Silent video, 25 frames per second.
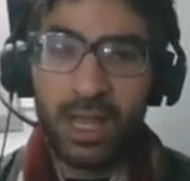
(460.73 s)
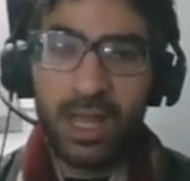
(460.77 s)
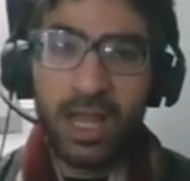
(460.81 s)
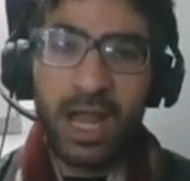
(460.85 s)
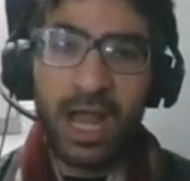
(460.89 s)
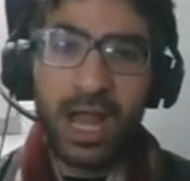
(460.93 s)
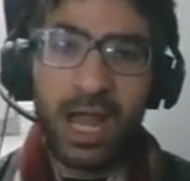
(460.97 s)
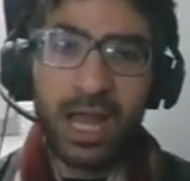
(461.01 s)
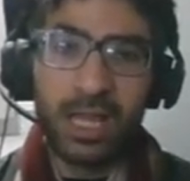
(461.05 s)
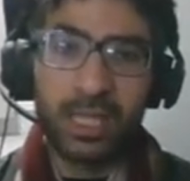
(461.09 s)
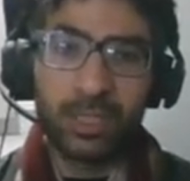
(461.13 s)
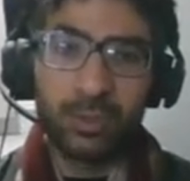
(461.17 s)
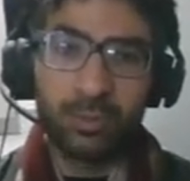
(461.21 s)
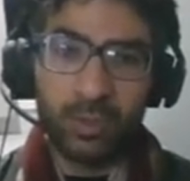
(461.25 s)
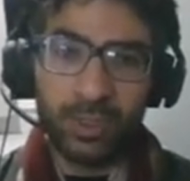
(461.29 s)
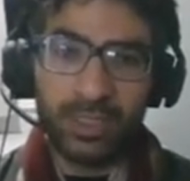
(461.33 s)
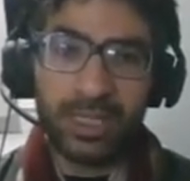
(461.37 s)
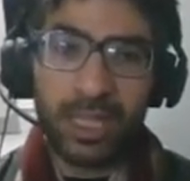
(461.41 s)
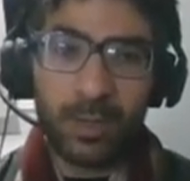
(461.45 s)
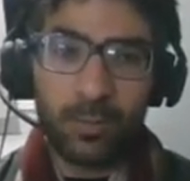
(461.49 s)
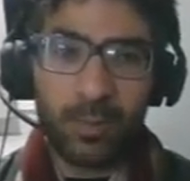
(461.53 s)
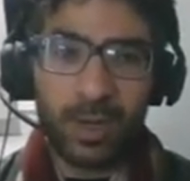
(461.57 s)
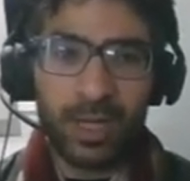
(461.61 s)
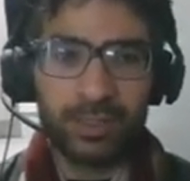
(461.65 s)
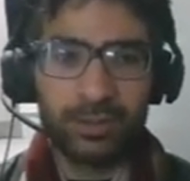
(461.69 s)
And what
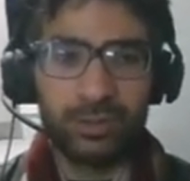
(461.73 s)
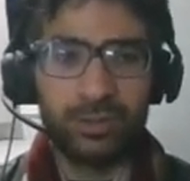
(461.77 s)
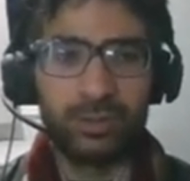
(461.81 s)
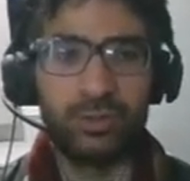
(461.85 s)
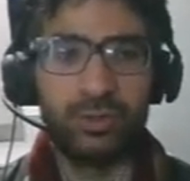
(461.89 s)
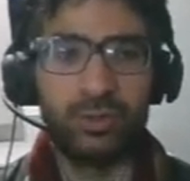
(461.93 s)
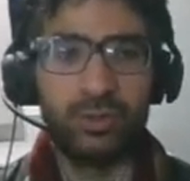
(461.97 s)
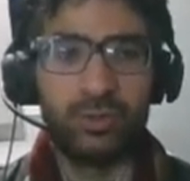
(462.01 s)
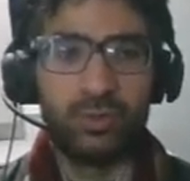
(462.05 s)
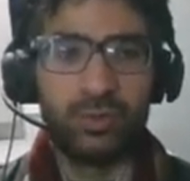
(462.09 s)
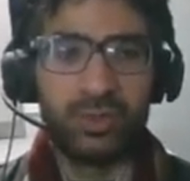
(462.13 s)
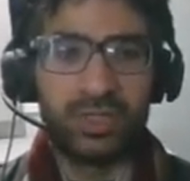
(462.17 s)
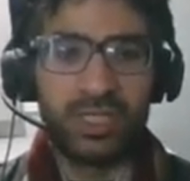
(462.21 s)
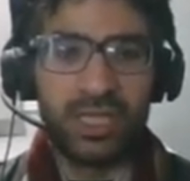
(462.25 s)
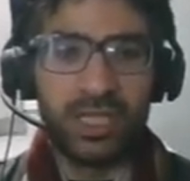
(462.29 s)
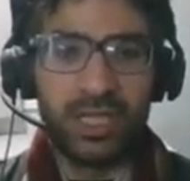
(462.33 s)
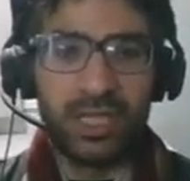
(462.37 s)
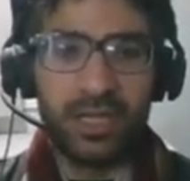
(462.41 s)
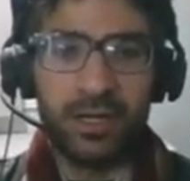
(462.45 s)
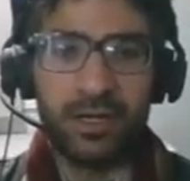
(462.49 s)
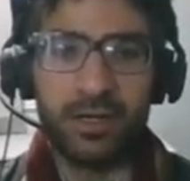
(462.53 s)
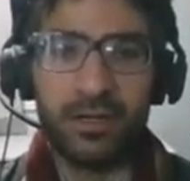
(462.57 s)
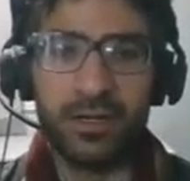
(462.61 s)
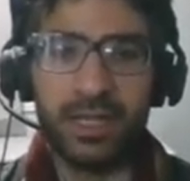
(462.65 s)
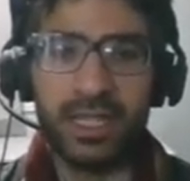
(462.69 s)
I want to do
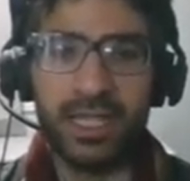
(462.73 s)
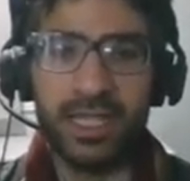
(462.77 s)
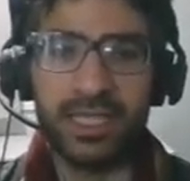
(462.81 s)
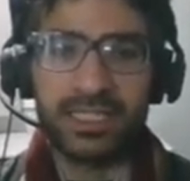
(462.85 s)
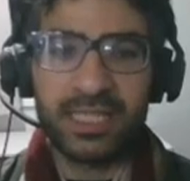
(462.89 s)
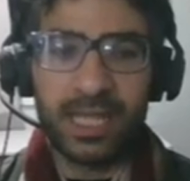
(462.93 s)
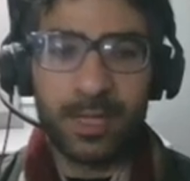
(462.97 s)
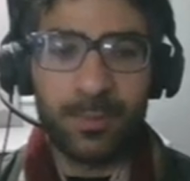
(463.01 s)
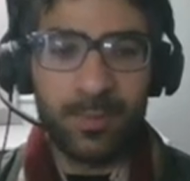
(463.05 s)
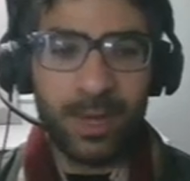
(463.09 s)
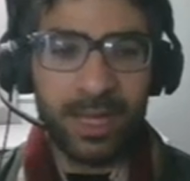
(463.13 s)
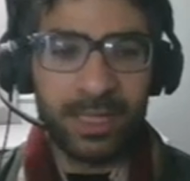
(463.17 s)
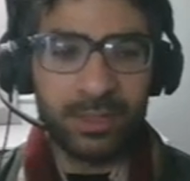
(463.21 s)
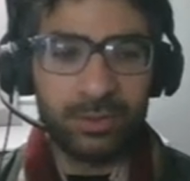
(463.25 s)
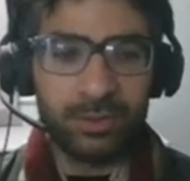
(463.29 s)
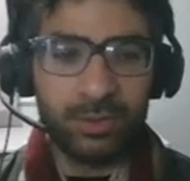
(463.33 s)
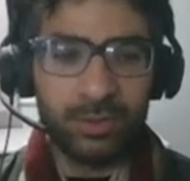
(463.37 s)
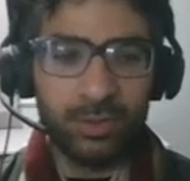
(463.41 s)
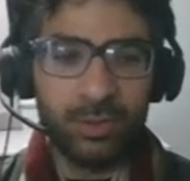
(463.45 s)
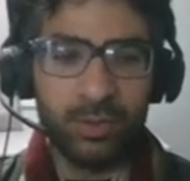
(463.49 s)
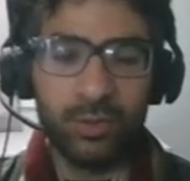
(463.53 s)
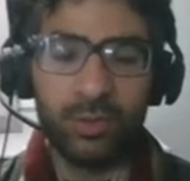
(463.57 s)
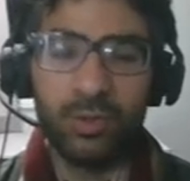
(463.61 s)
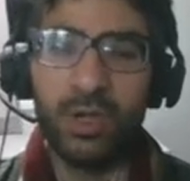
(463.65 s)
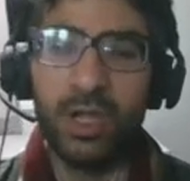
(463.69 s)
here is I want
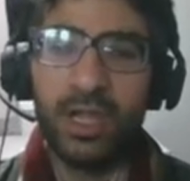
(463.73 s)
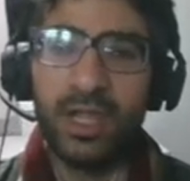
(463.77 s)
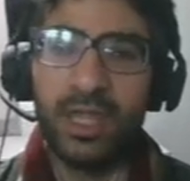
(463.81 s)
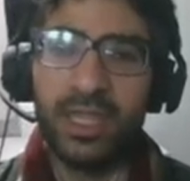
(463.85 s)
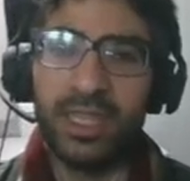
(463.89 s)
to